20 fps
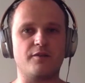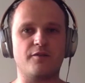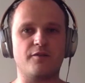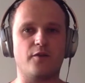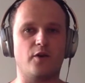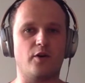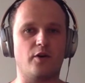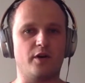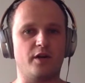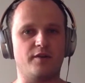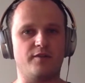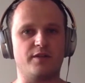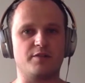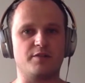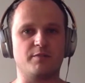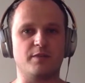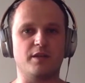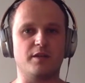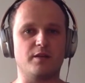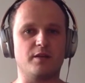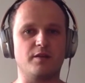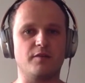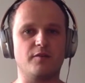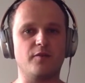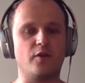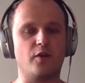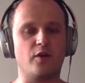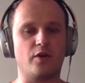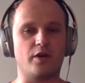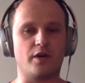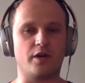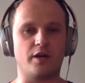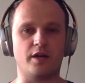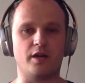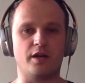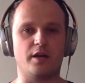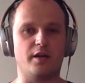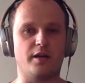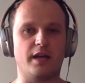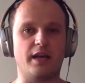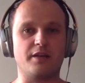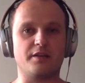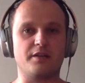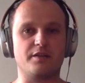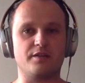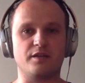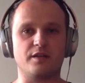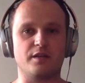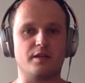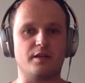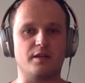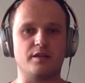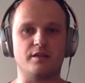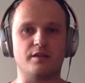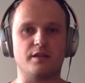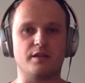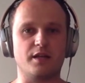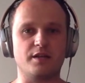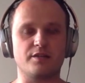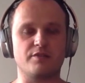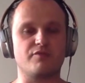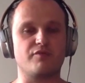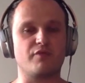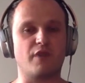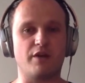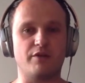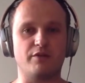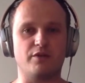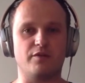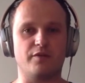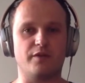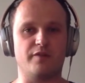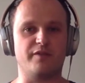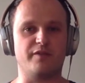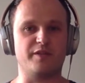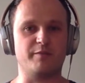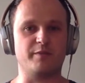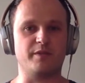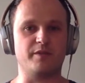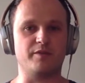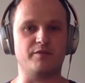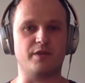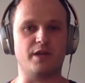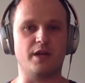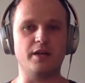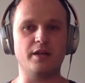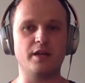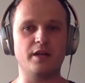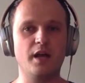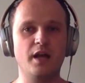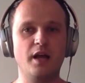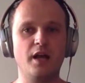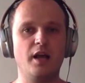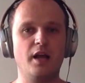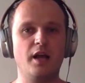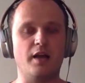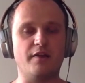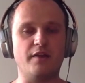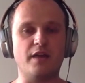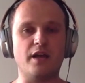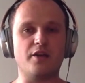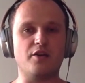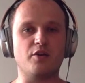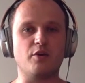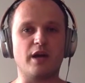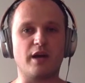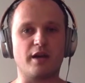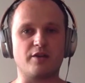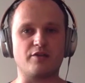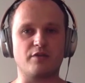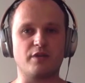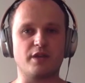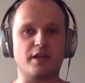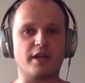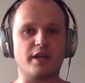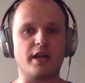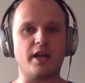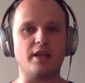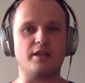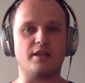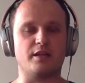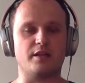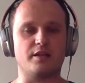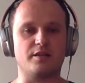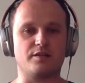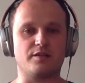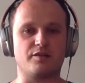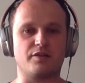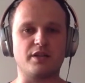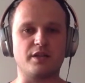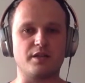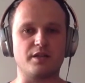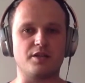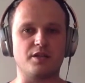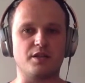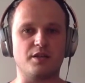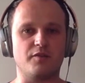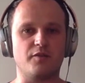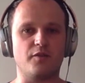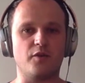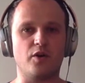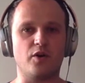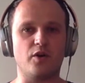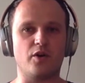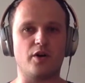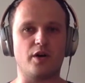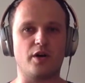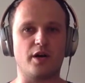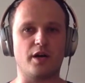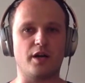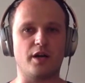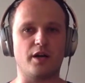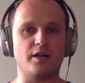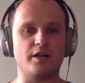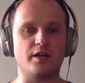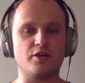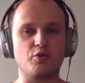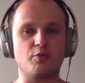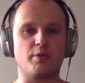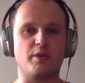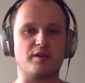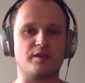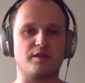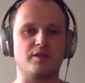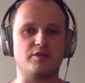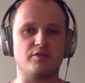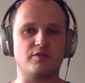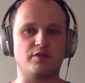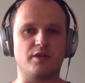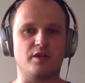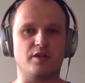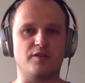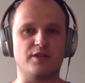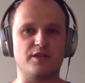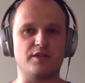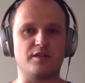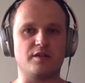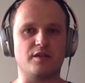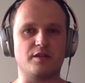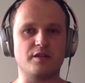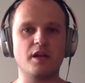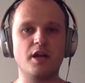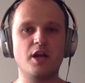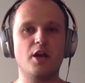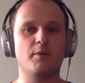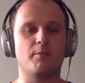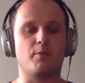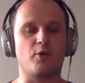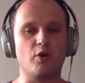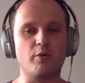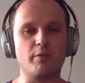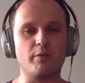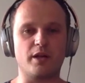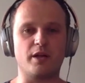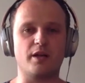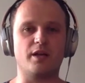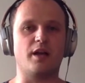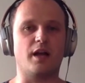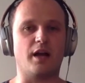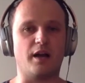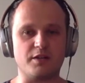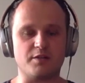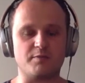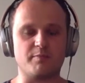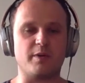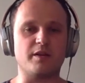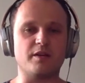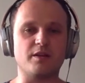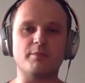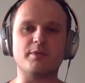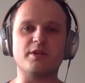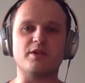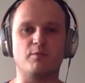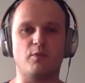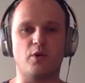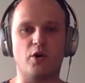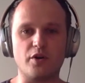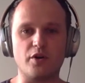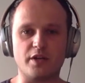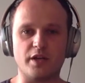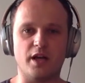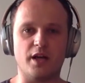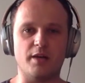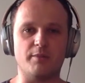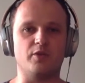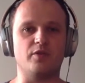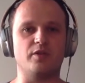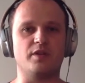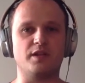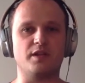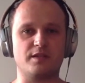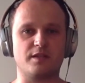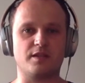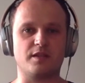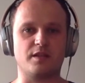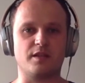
for investment for next year, next round of investments, right? And then you are actually creating the strategy for that you present to the investors. Probably I spent a bit more time on these